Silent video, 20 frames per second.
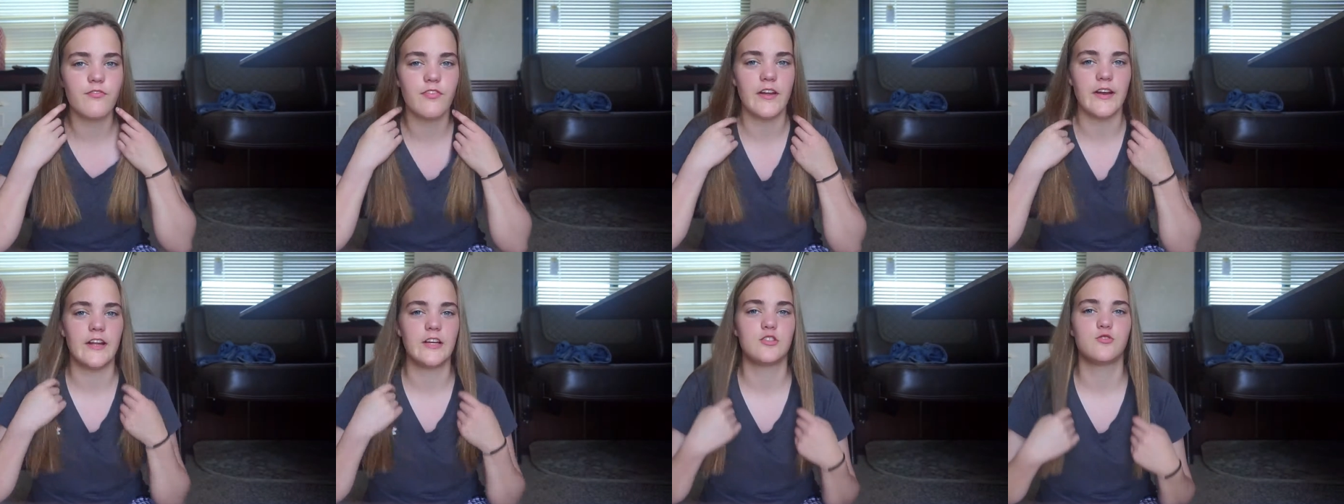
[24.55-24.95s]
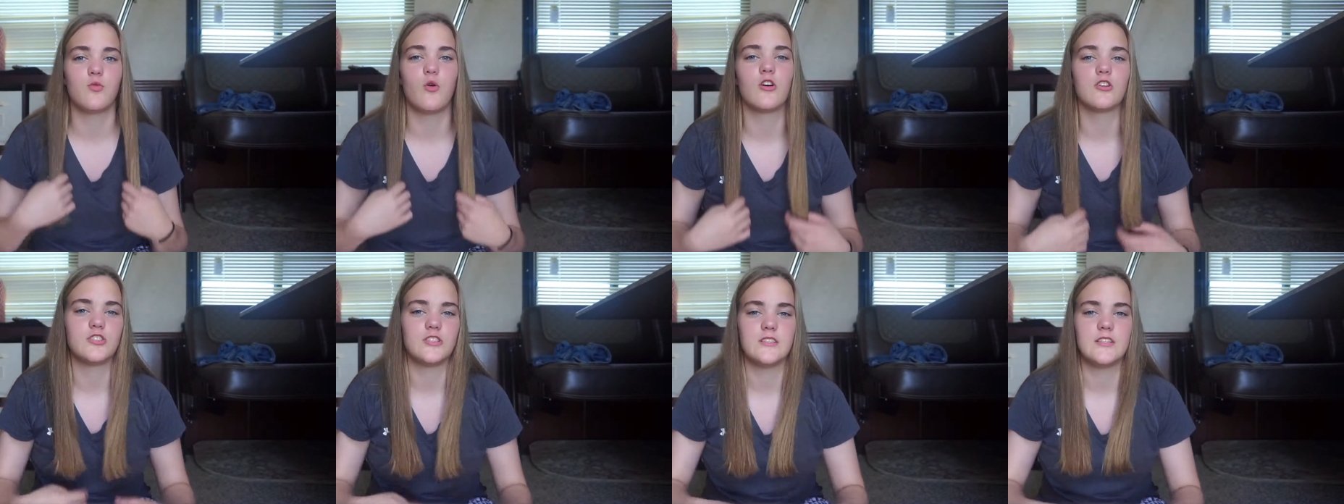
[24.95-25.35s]
finish
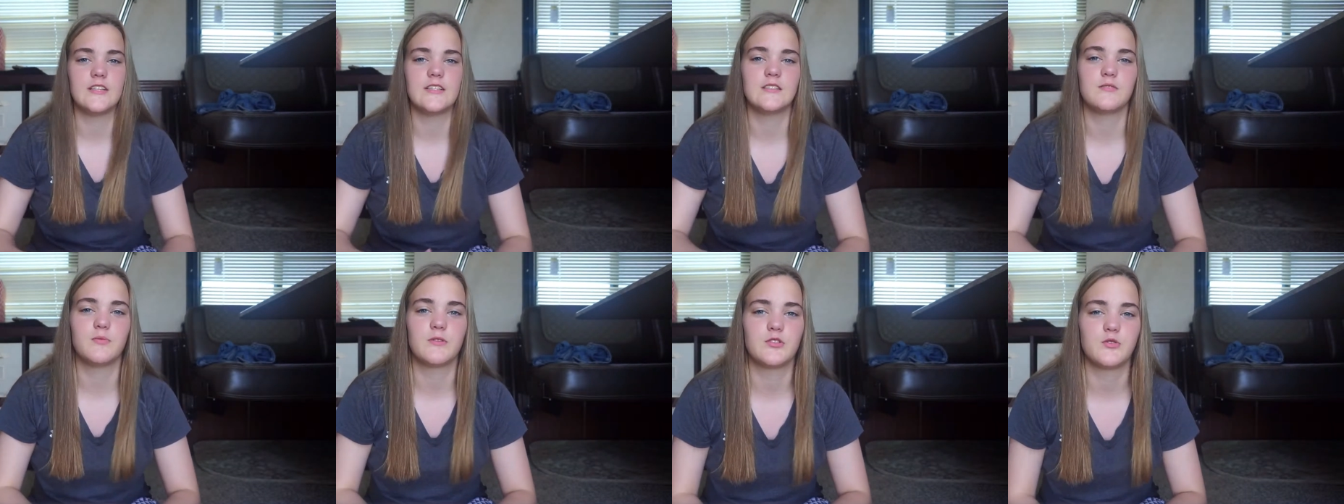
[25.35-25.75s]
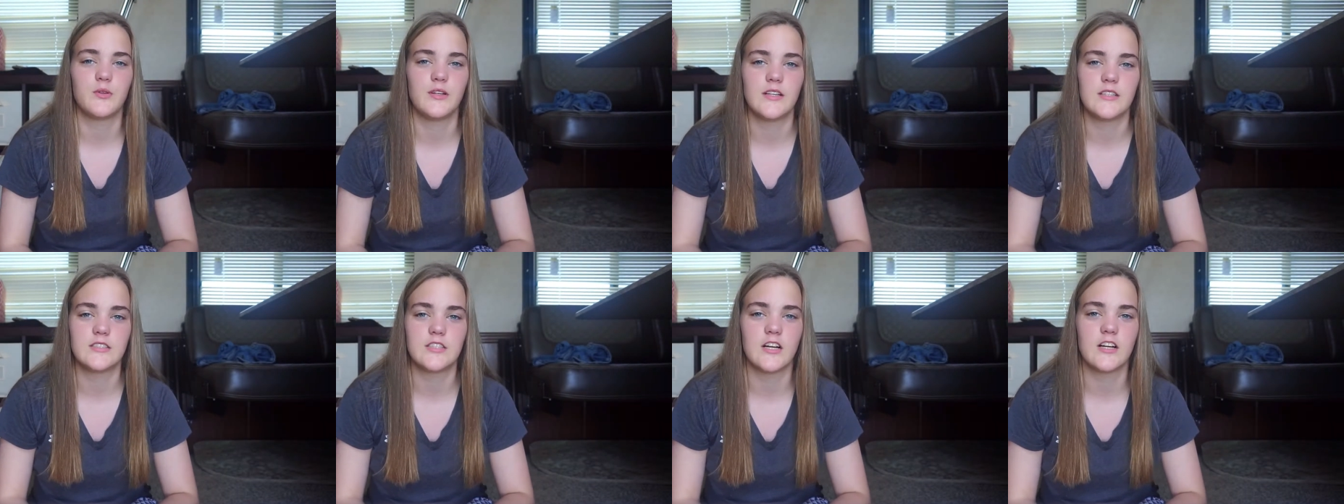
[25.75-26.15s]
watching these
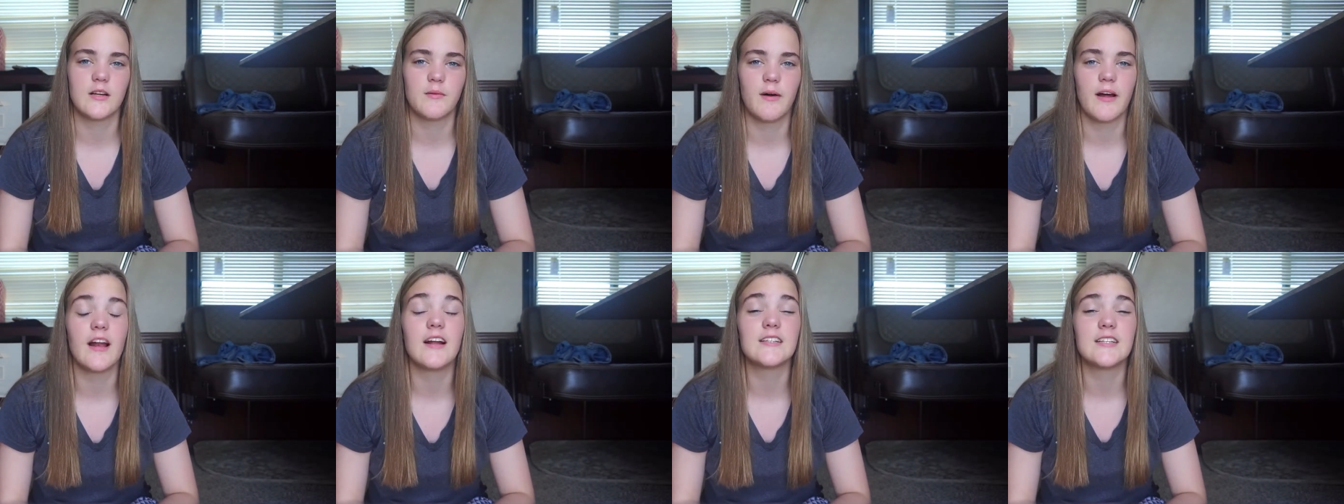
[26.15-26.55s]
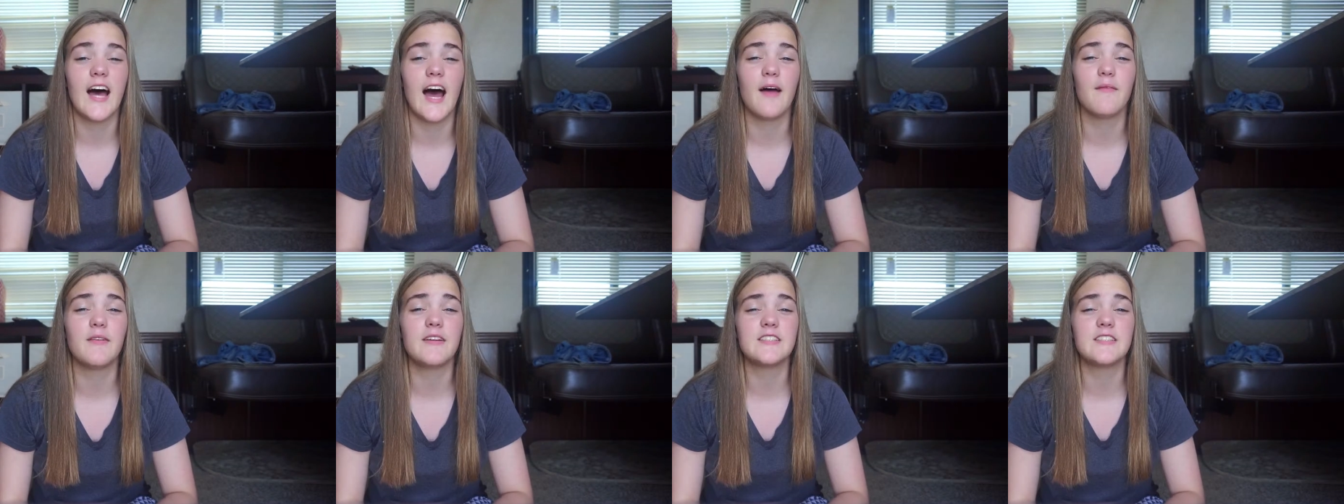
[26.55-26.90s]
between a certain amount of time.